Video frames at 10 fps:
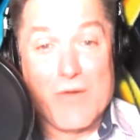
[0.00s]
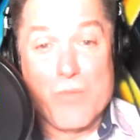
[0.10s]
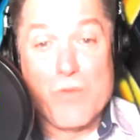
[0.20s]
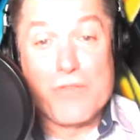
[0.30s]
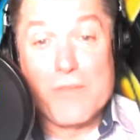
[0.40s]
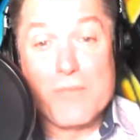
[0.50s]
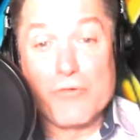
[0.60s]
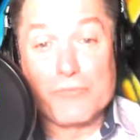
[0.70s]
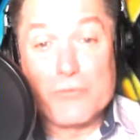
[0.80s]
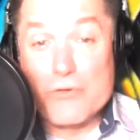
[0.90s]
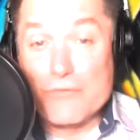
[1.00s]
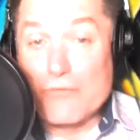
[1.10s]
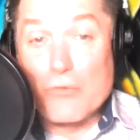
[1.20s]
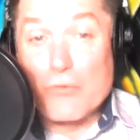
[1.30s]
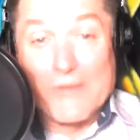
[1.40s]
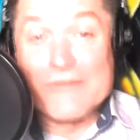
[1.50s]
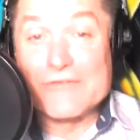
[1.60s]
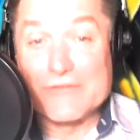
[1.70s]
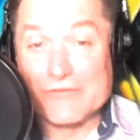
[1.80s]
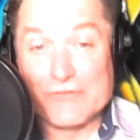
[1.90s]
with the most beautiful
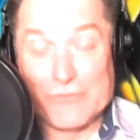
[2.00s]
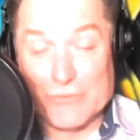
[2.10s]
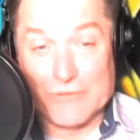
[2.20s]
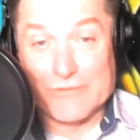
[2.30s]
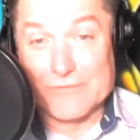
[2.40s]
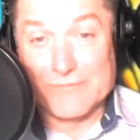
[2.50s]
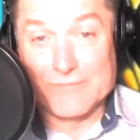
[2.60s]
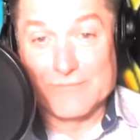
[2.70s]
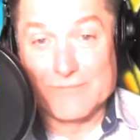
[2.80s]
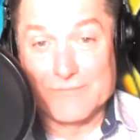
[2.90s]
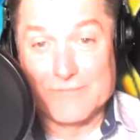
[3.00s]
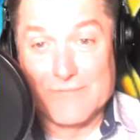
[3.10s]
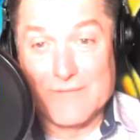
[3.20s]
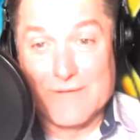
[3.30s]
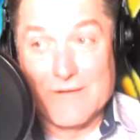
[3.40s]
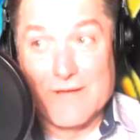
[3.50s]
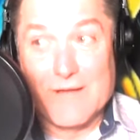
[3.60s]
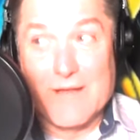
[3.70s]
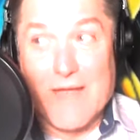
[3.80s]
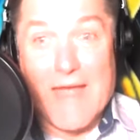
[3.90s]
redness to it,
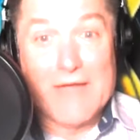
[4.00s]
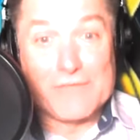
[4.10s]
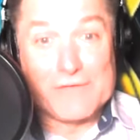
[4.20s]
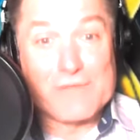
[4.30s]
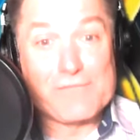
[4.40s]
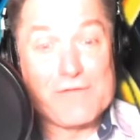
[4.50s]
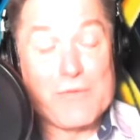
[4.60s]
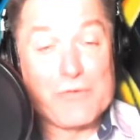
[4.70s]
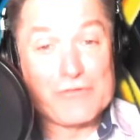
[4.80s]
as if it was